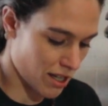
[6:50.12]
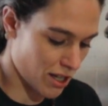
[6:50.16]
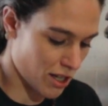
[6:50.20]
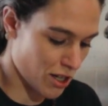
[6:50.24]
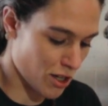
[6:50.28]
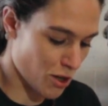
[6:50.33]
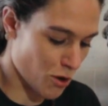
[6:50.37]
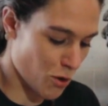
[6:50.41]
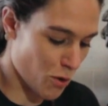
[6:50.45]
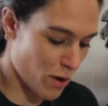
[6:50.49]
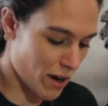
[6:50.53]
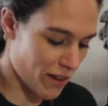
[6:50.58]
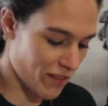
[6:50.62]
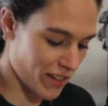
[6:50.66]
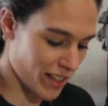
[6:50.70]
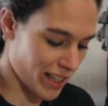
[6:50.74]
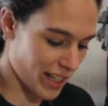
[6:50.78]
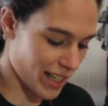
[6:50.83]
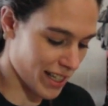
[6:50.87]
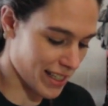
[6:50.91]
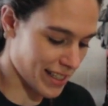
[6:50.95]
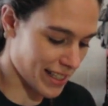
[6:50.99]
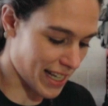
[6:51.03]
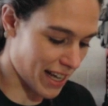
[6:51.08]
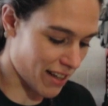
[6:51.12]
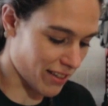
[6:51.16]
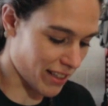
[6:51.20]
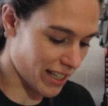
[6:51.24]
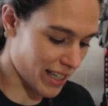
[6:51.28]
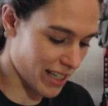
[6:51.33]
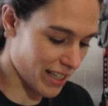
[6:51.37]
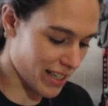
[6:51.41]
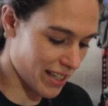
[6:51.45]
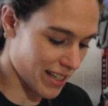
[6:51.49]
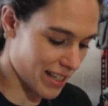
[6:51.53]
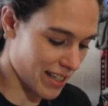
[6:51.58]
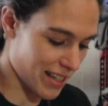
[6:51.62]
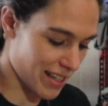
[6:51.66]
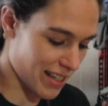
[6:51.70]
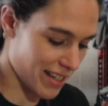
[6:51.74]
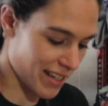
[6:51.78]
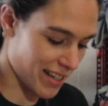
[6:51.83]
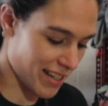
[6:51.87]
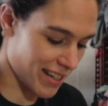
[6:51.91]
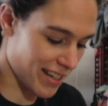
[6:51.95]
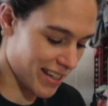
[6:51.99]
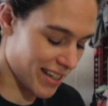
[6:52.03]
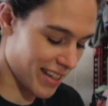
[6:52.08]
You know who I feel like I sound like?
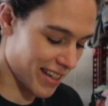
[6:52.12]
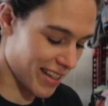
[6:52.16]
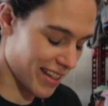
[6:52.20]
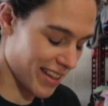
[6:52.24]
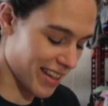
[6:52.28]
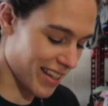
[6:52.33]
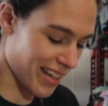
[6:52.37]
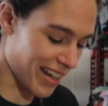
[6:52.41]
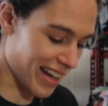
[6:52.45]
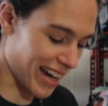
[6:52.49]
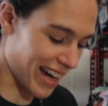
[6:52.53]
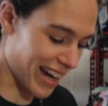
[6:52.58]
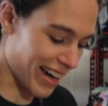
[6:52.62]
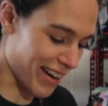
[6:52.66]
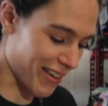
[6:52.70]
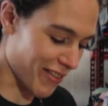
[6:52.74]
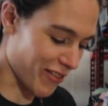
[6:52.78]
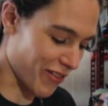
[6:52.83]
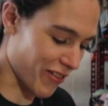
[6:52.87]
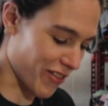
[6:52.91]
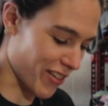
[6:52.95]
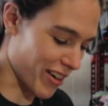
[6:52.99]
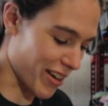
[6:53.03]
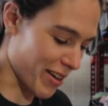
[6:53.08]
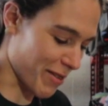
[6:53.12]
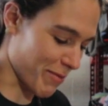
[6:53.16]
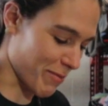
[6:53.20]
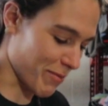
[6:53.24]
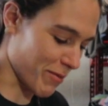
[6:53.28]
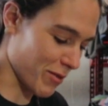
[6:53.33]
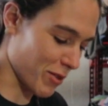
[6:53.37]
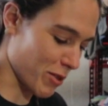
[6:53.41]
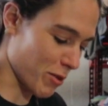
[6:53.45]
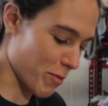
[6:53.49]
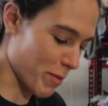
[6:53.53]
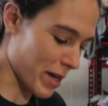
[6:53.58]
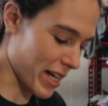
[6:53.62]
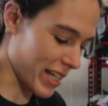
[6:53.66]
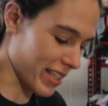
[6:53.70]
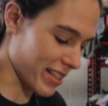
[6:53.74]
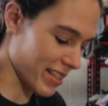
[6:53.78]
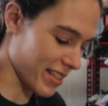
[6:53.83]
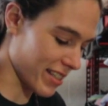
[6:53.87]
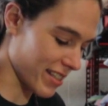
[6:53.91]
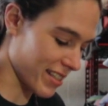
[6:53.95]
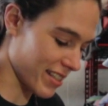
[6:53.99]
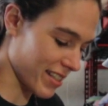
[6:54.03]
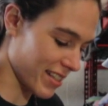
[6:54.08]
The guy who
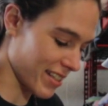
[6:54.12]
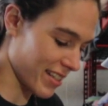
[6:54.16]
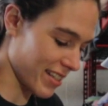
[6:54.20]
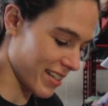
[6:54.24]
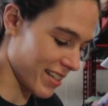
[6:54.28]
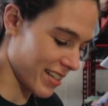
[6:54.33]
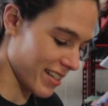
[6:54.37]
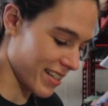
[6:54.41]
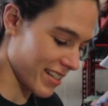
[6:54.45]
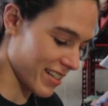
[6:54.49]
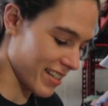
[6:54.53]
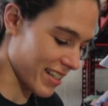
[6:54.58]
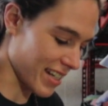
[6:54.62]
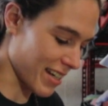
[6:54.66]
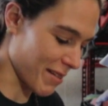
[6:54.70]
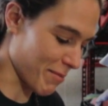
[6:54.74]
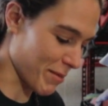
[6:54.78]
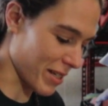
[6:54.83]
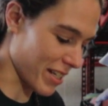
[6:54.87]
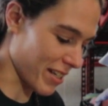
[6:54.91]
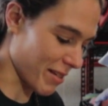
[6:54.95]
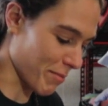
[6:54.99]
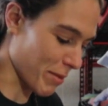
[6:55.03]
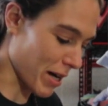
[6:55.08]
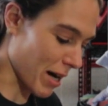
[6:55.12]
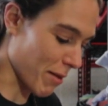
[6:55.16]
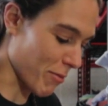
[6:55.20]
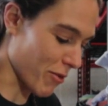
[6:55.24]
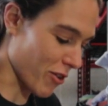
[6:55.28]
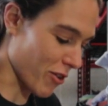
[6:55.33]
paints down at Bob